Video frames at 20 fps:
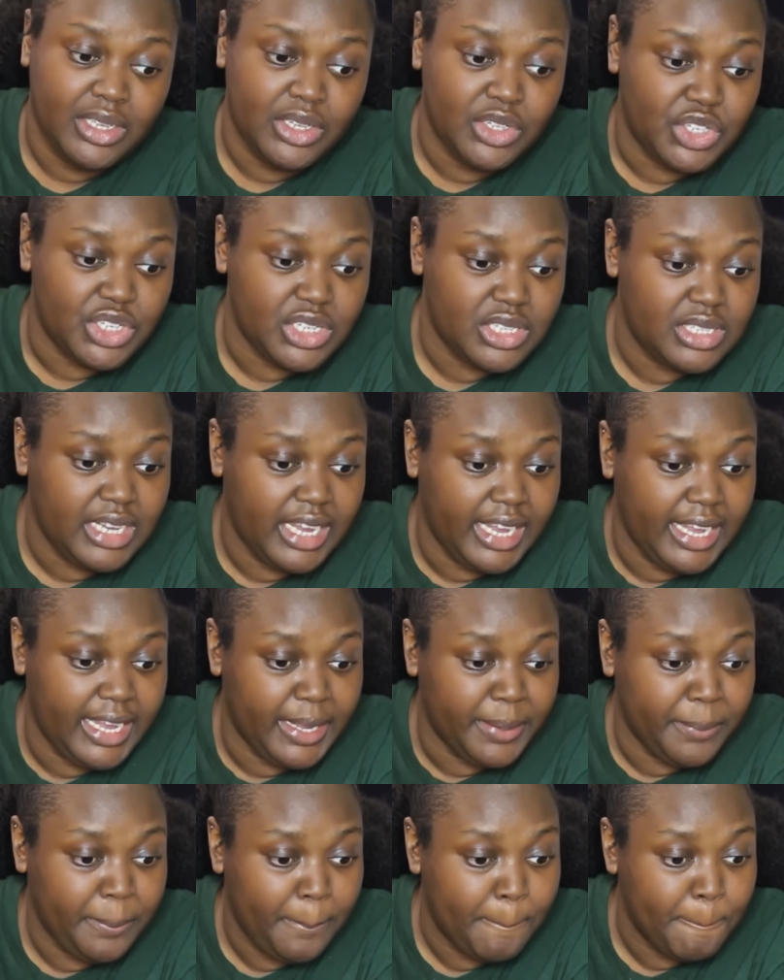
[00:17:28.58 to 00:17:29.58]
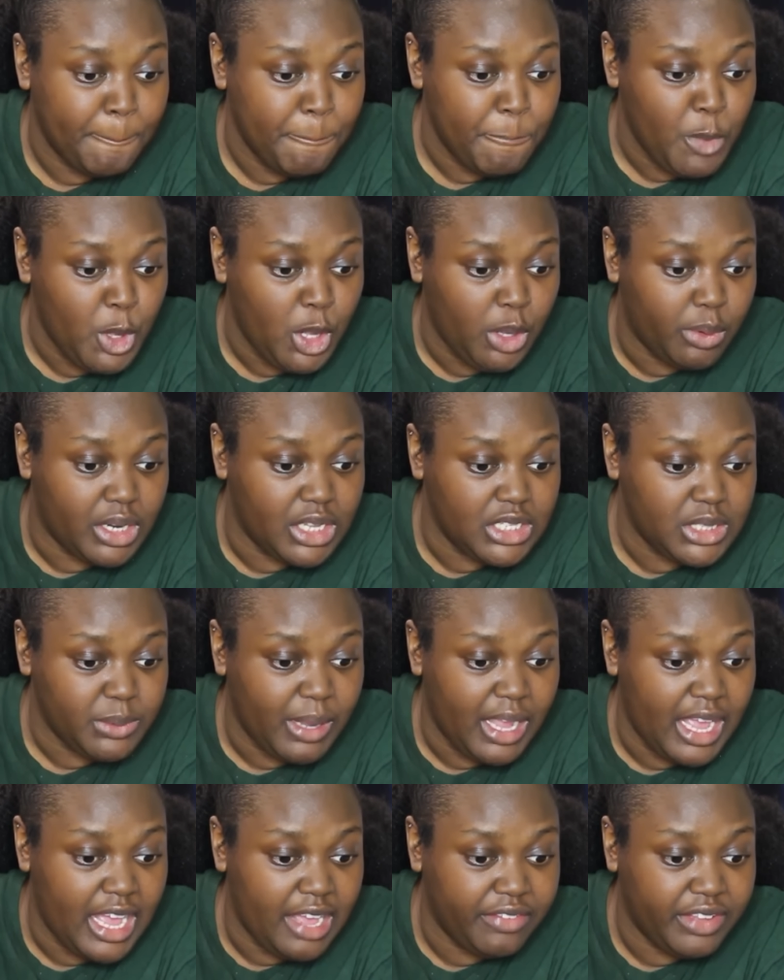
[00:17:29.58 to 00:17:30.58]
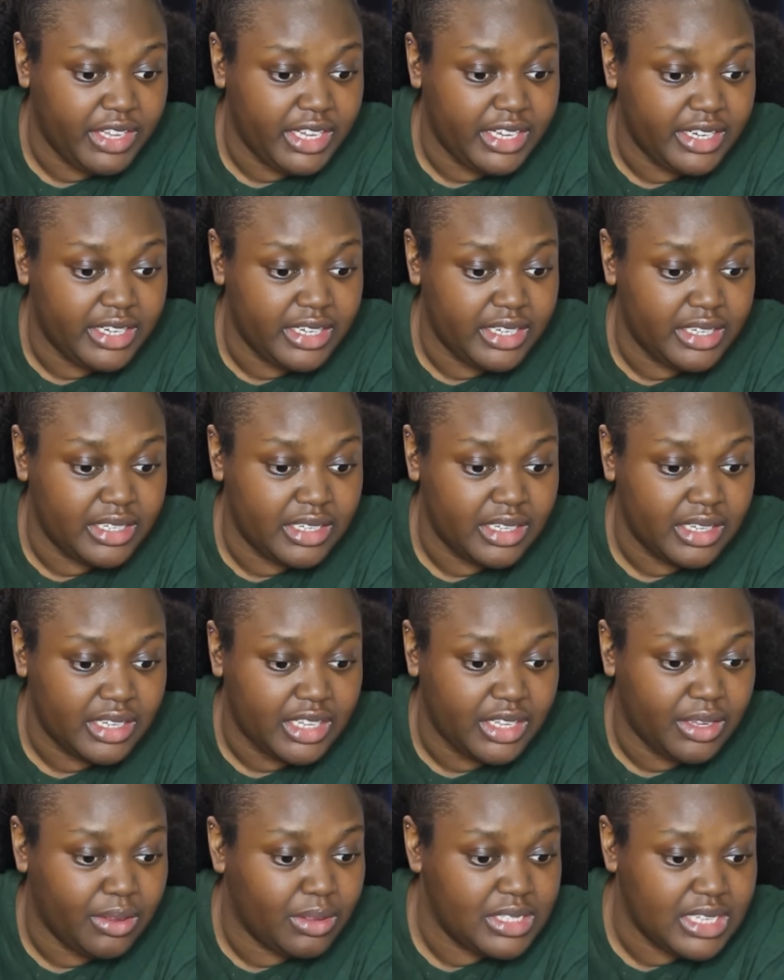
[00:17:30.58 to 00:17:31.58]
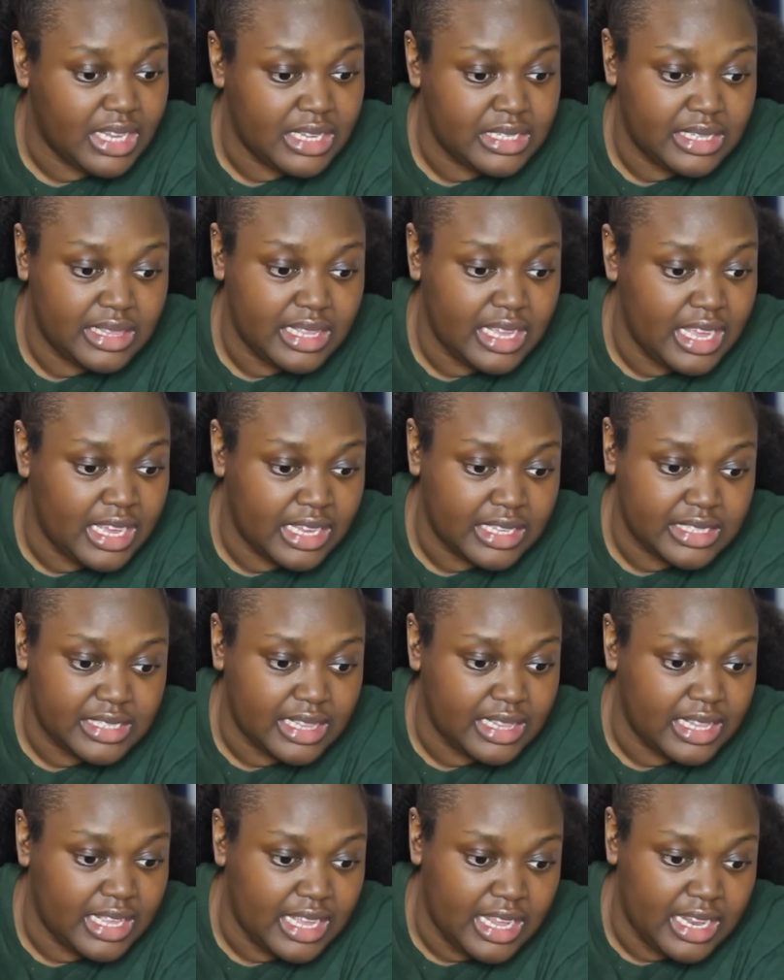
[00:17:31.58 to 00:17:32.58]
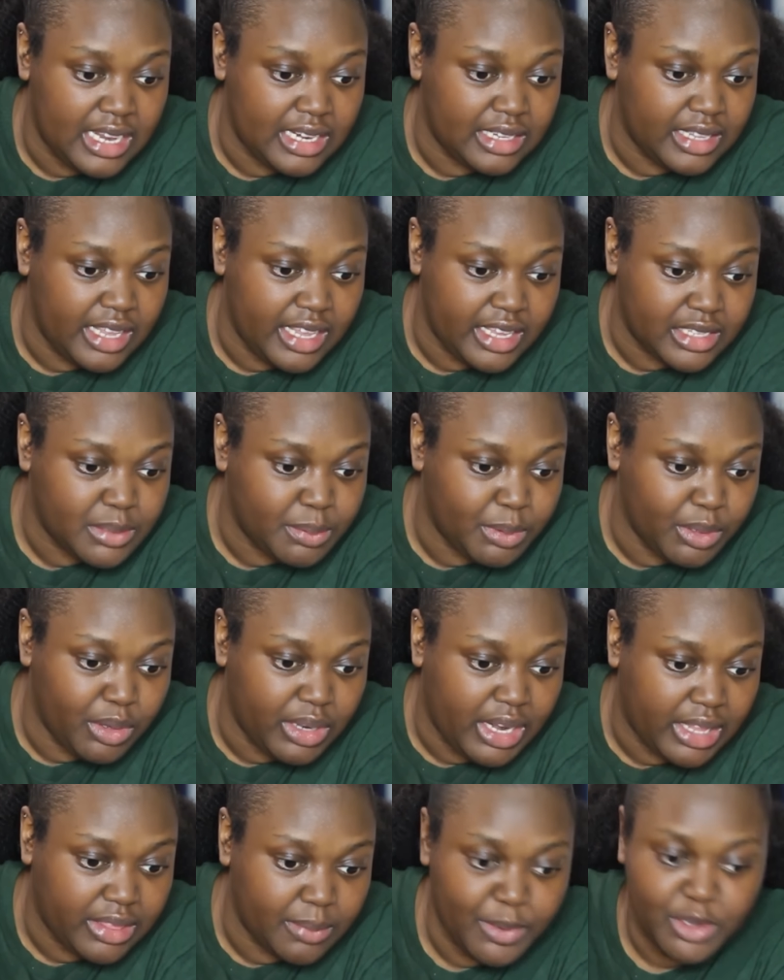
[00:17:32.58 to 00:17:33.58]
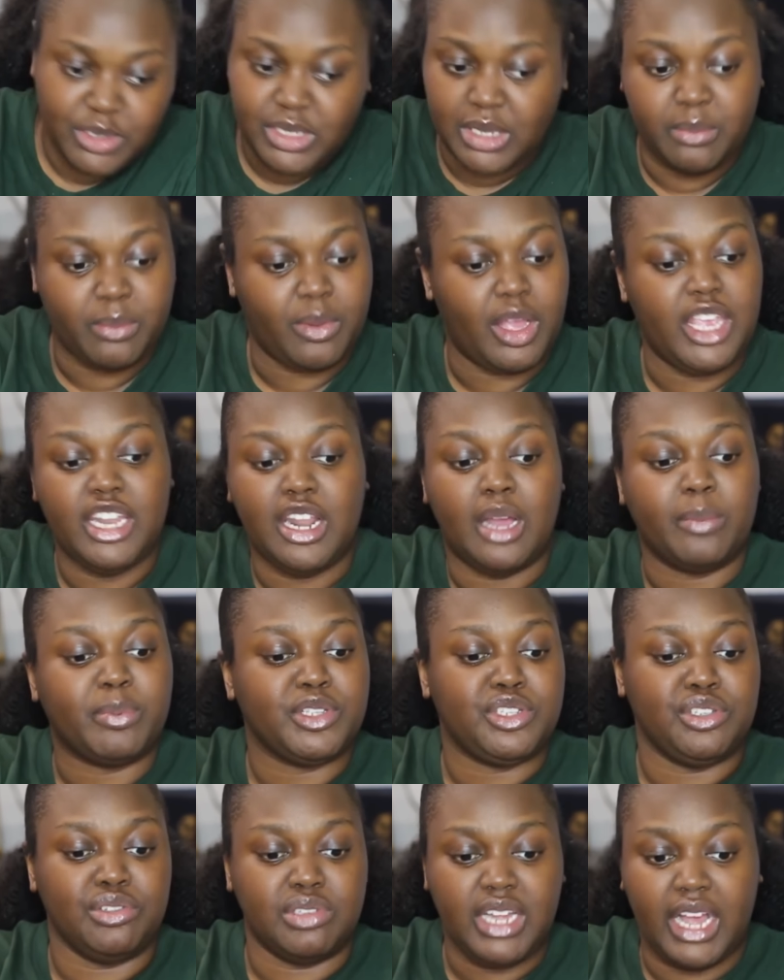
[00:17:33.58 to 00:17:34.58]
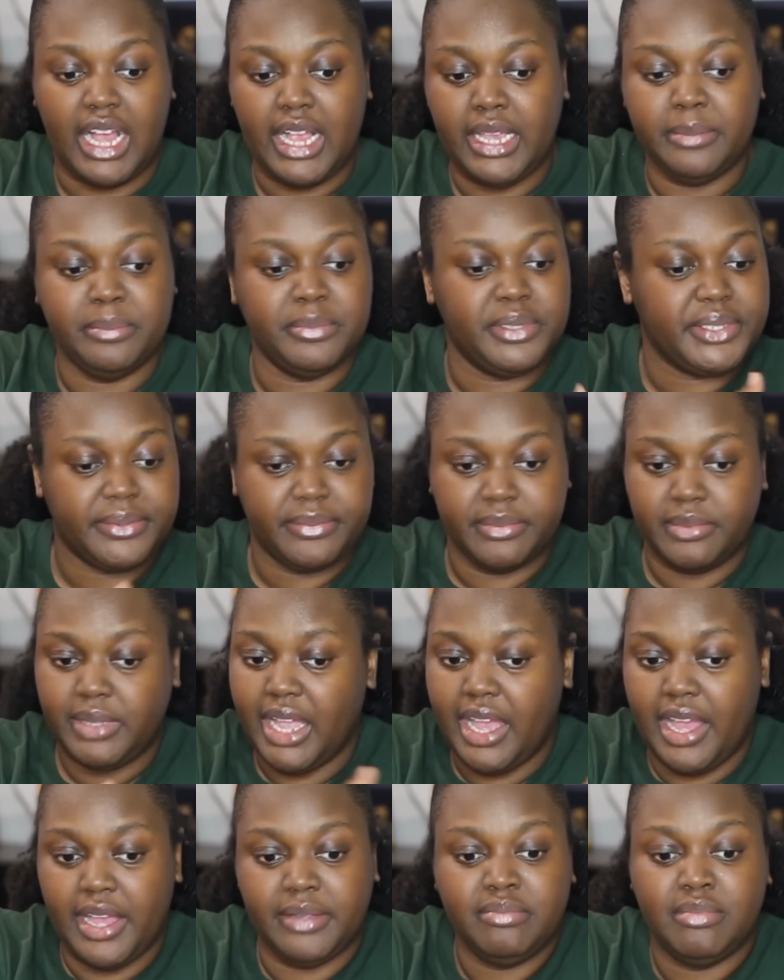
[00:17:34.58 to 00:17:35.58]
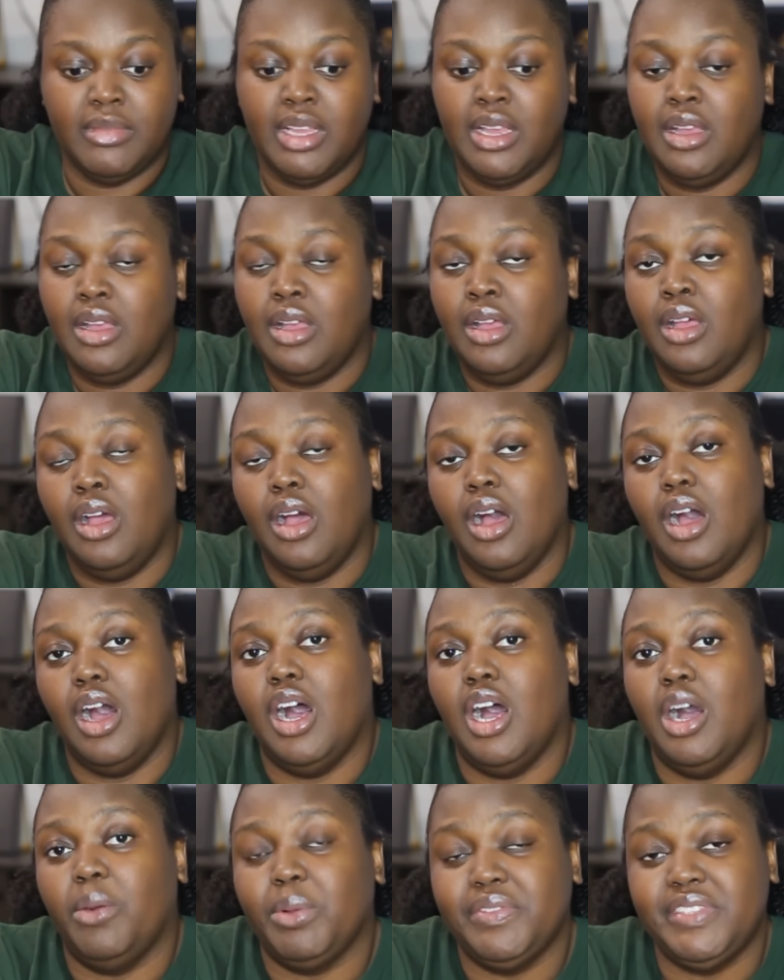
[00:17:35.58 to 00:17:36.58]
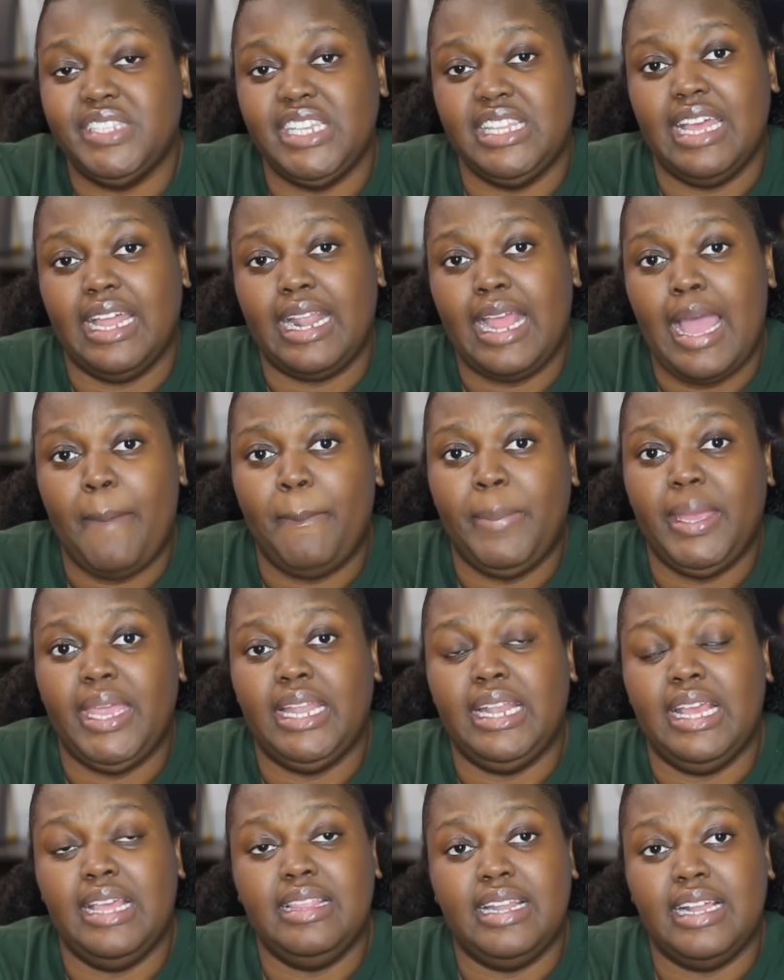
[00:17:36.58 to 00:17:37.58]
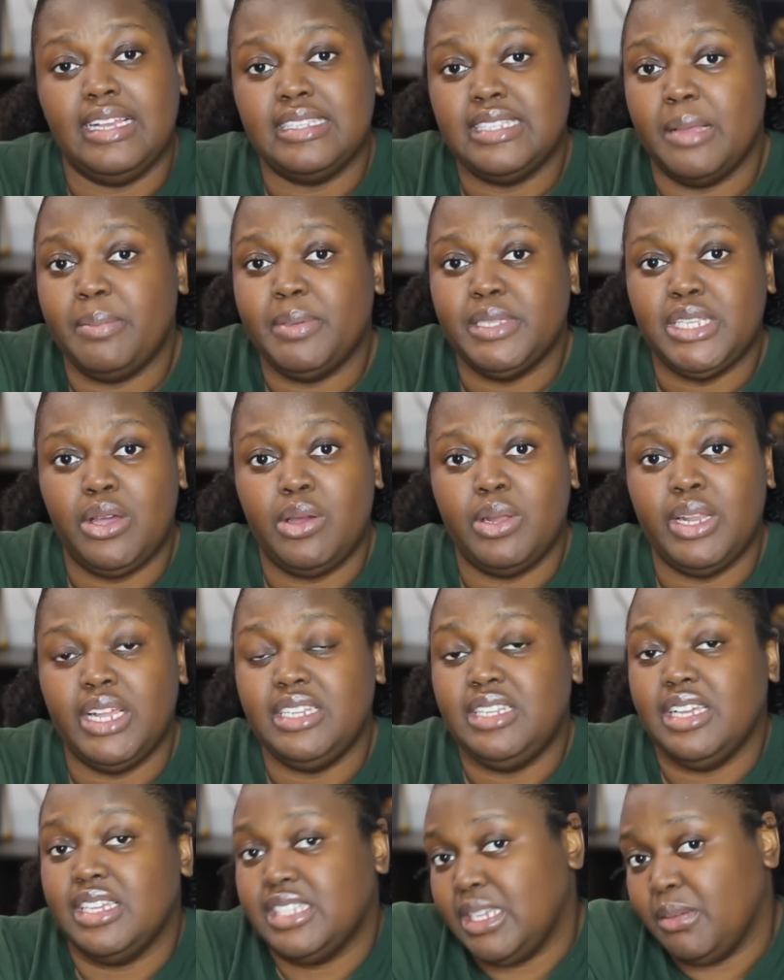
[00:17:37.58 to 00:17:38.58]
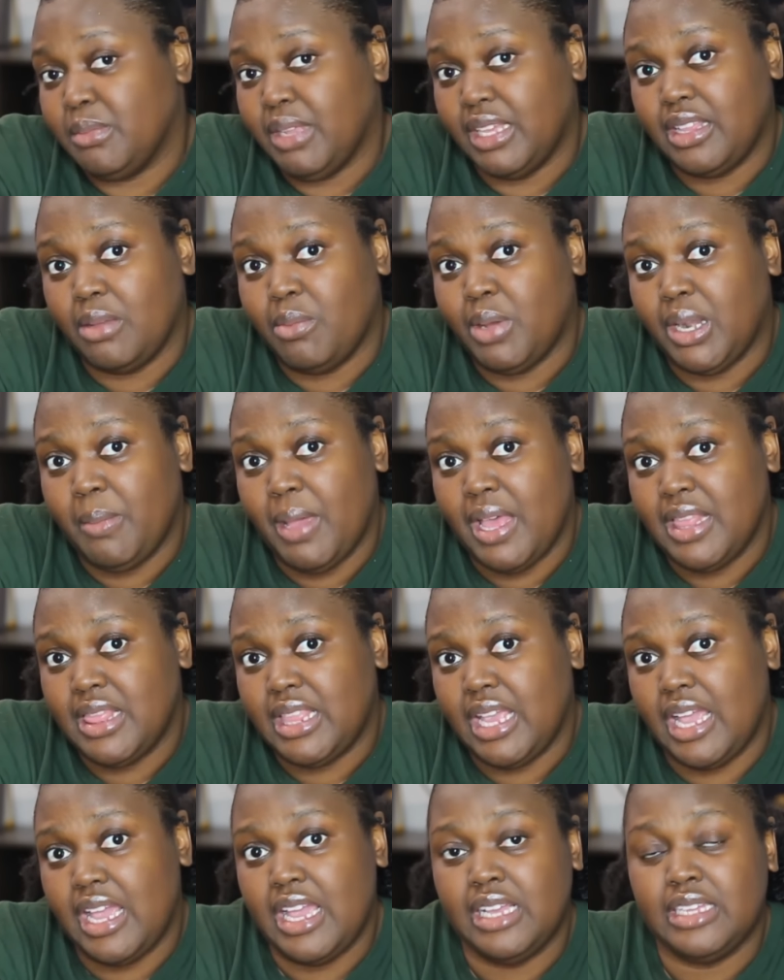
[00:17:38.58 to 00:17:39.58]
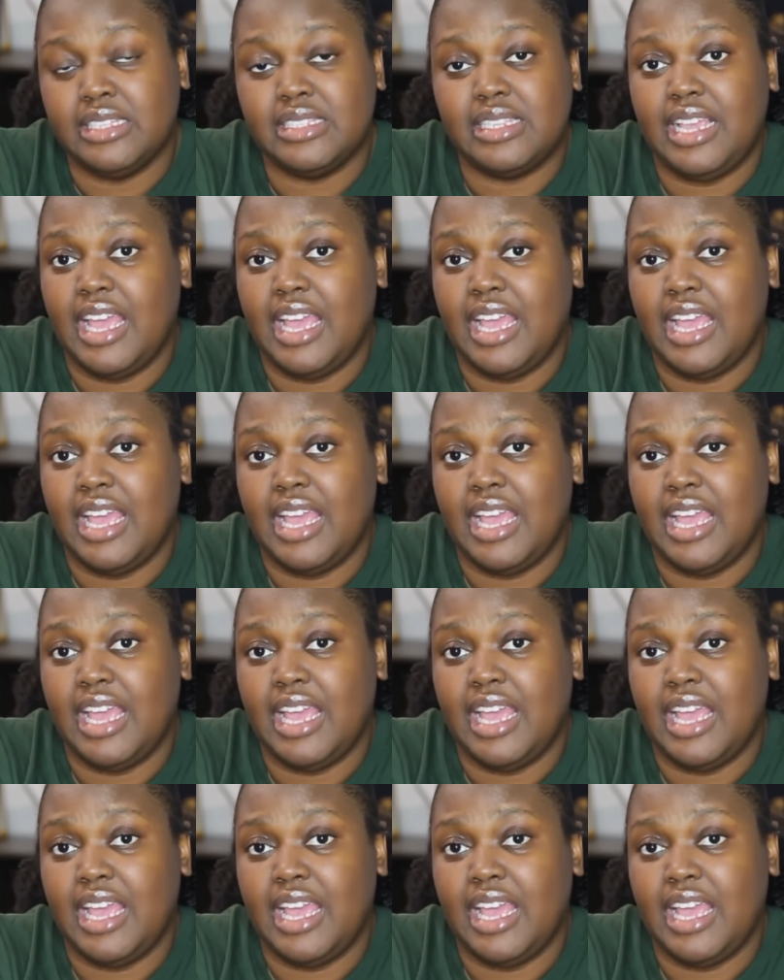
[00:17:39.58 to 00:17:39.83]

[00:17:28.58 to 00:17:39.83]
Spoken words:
Just saying. What else do I have here? He holds on to things and then they explode at the most inopportune times. Yeah. We've seen that happen in the next episode. It does seem like they want to mend things.